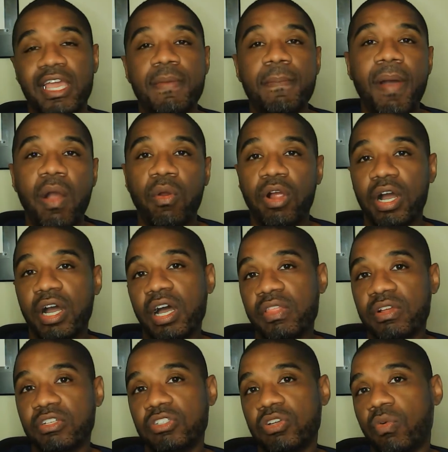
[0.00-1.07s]
Empower
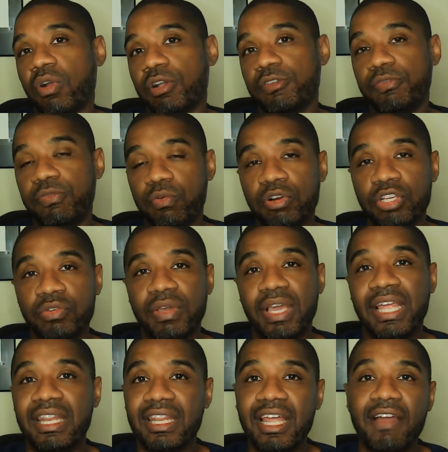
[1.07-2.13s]
others to work for you
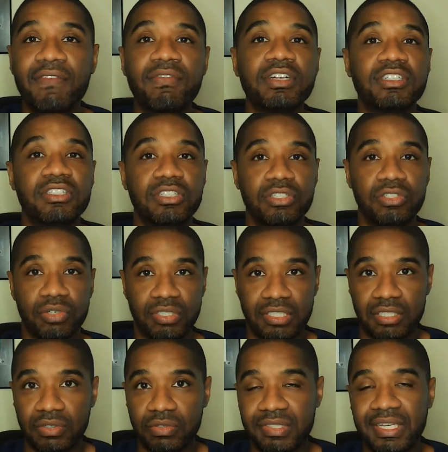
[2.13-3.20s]
and leverage your
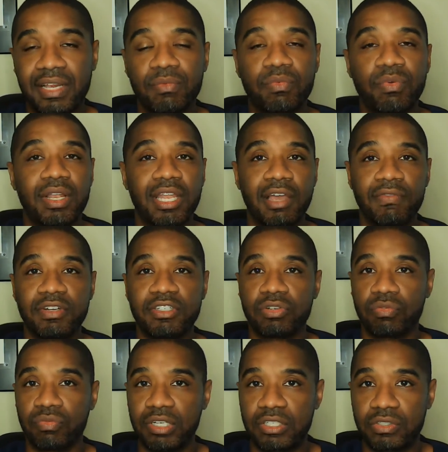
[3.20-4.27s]
skill set, leverage your
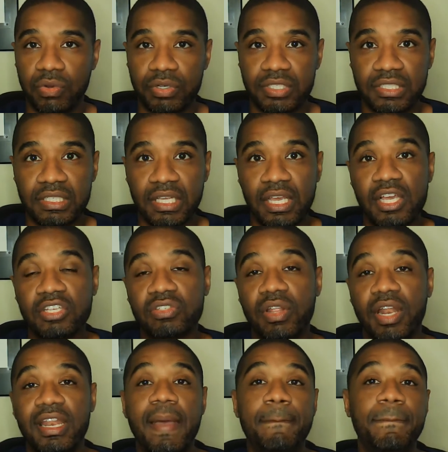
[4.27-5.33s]
resources so
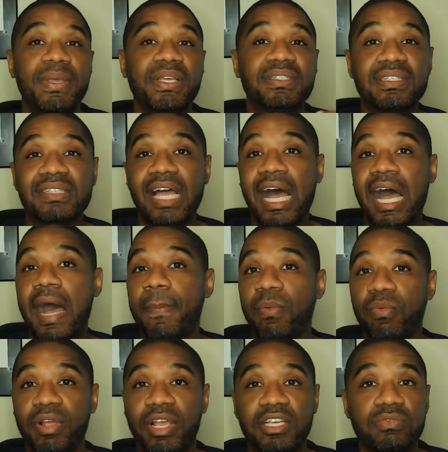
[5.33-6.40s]
that business
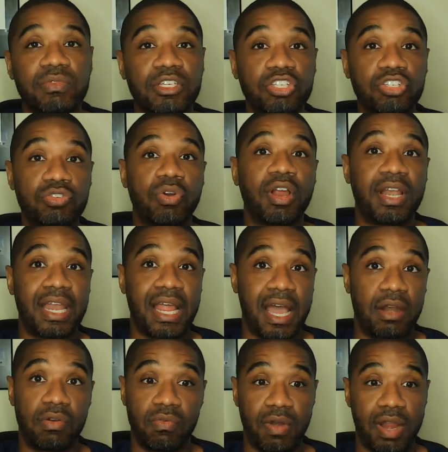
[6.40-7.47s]
operates when you are
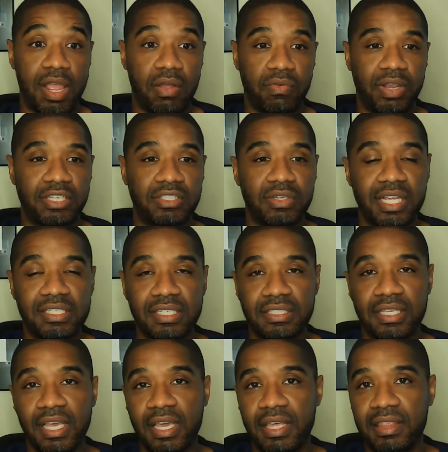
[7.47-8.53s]
not around, right? So this
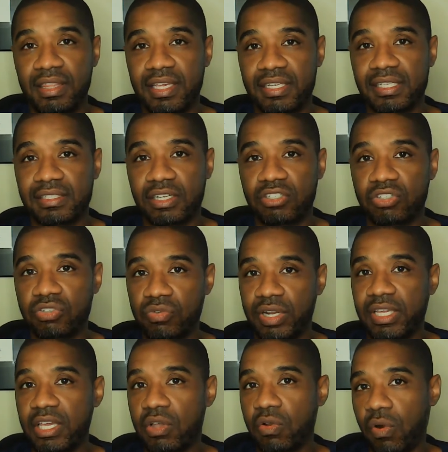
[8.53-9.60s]
is a
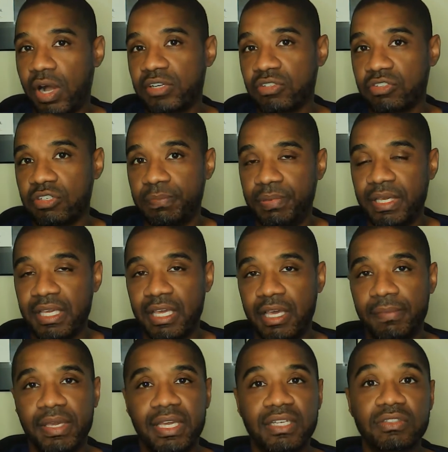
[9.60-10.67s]
tricky quadrant to be in,
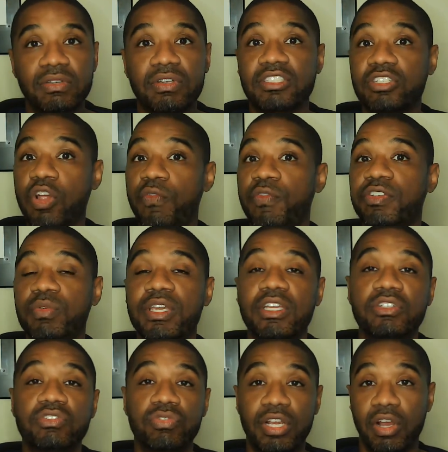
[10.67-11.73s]
because on the surface we can
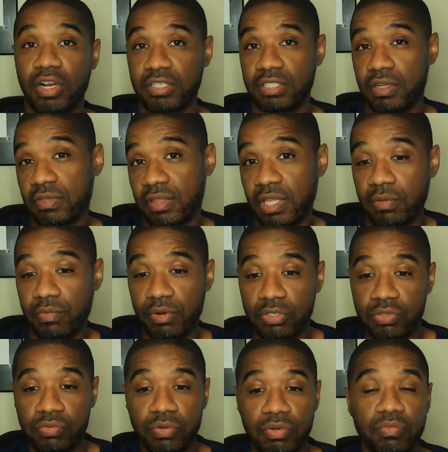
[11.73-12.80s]
trick ourselves and think we're
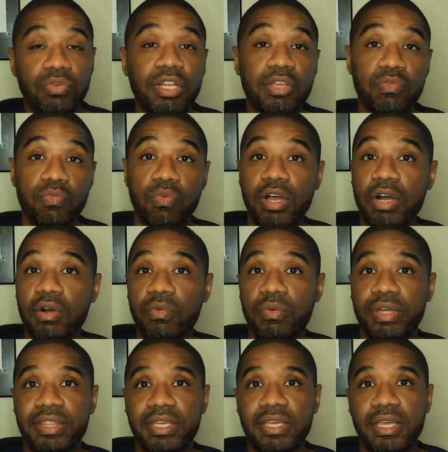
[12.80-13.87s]
doing really well
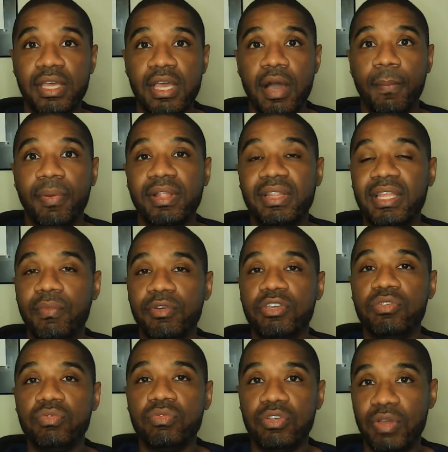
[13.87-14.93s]
with it, but then when
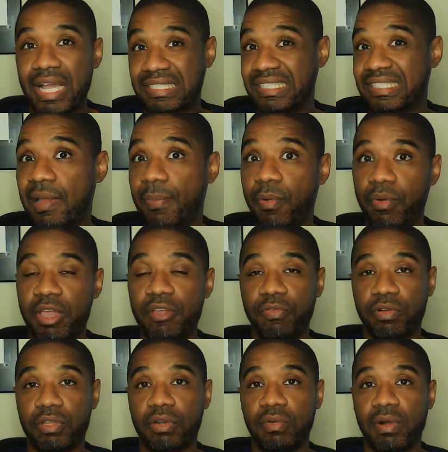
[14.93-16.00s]
you actually away for
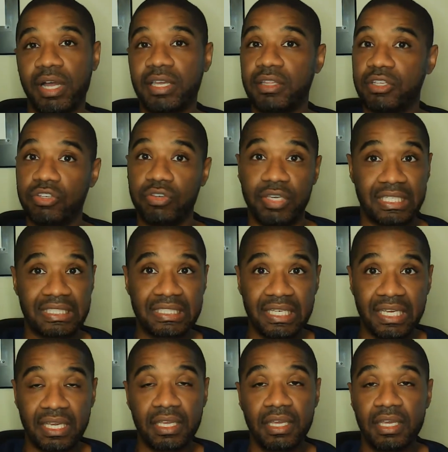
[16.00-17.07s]
a little while, either you get
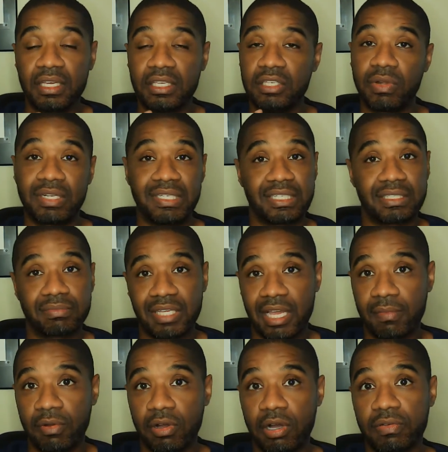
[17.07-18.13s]
sick, you want to take some
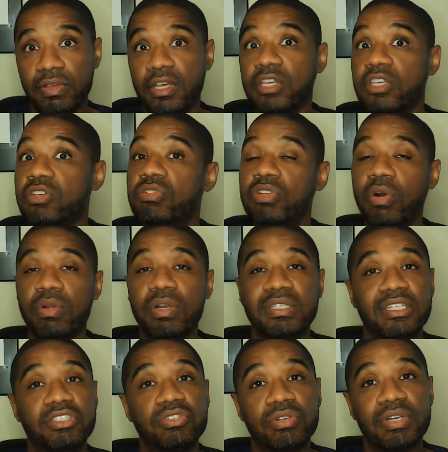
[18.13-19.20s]
time off, you notice
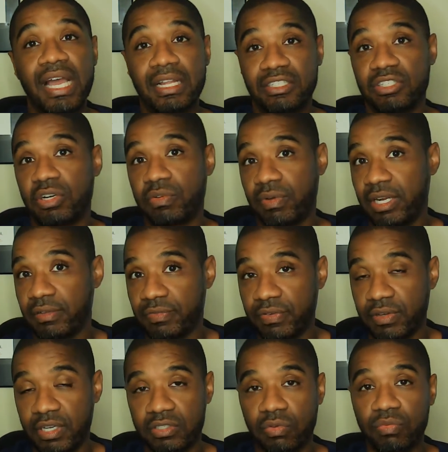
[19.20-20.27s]
that you're not generating
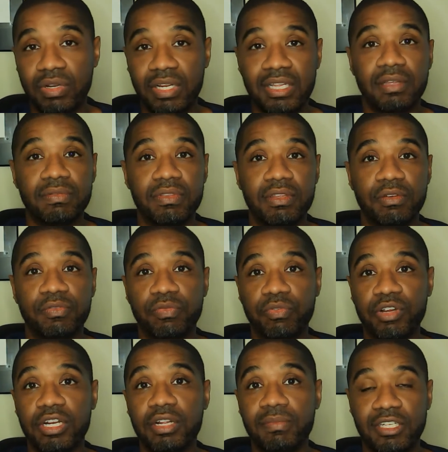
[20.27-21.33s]
funds. So really the
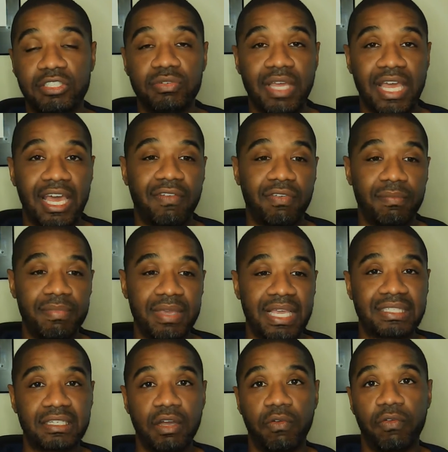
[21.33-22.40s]
freedom that you have from being
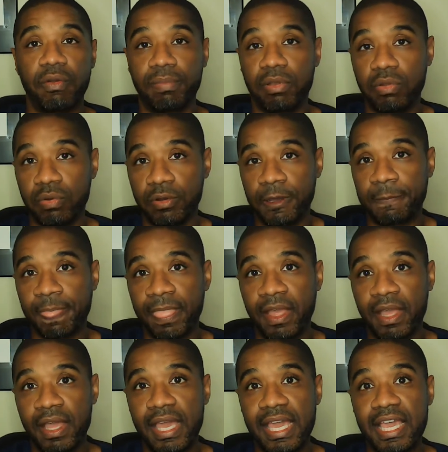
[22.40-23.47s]
self-employed
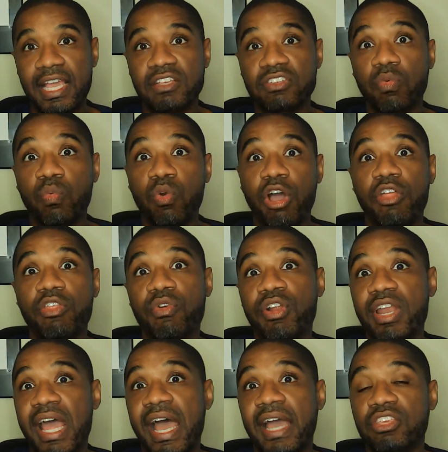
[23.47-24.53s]
is whether or
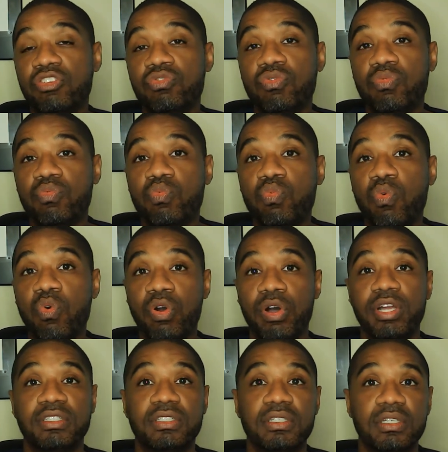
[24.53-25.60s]
not you
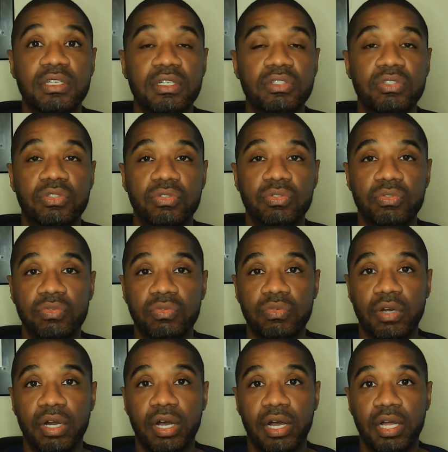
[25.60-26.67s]
want
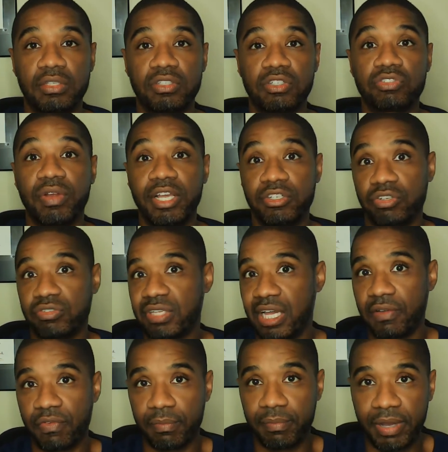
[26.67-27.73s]
to trade your
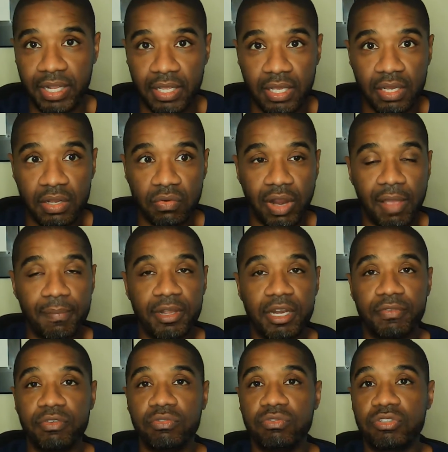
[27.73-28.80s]
time for money, right? But
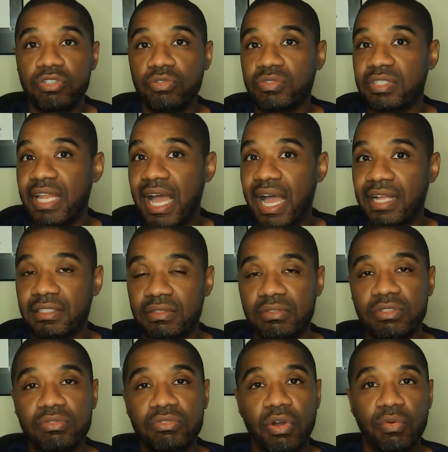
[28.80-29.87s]
if you choose not to,
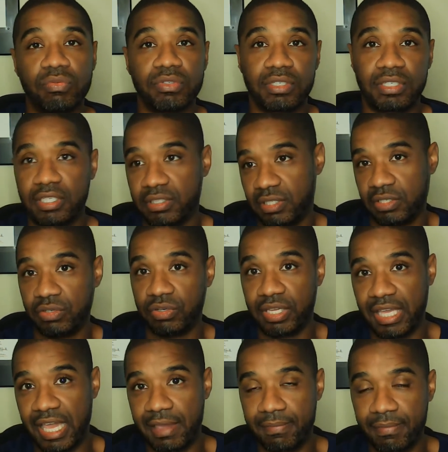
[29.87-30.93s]
you don't continue to
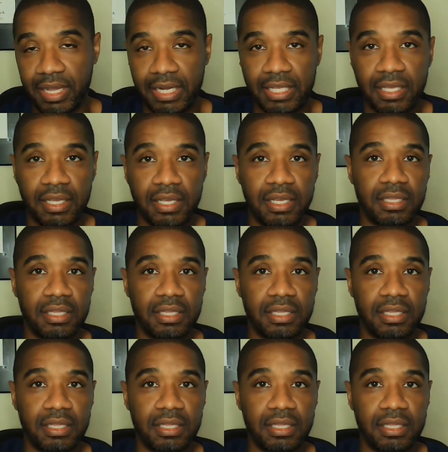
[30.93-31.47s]
gain money.